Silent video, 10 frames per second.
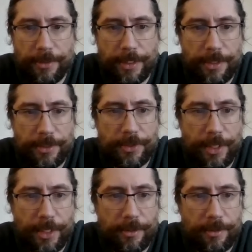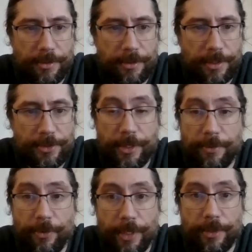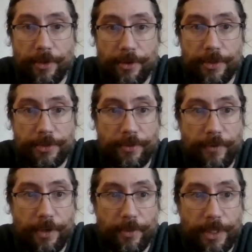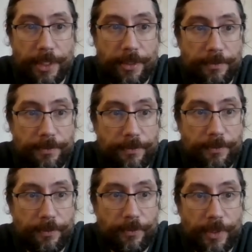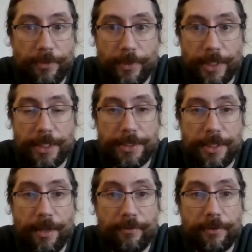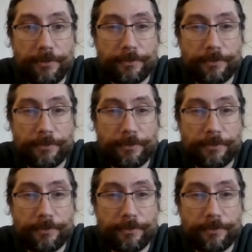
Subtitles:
But it's looking pretty encouraging so far. Really, really, really neat stuff.